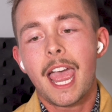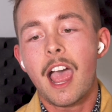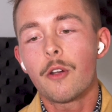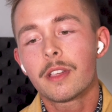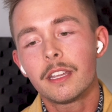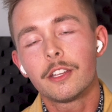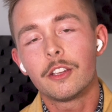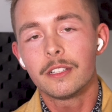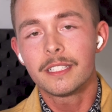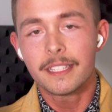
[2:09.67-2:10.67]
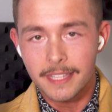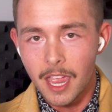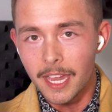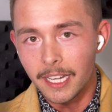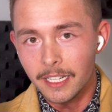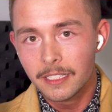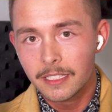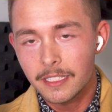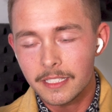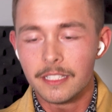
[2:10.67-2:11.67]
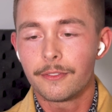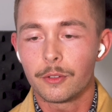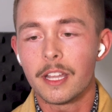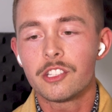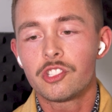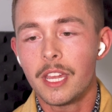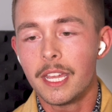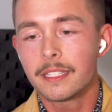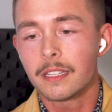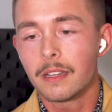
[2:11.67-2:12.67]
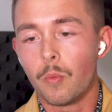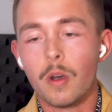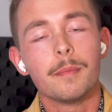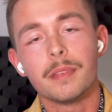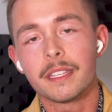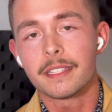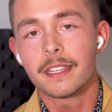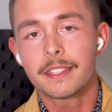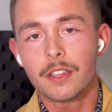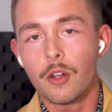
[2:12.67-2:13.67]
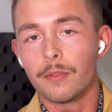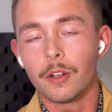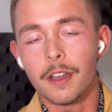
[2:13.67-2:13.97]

How can good design differentiate one business over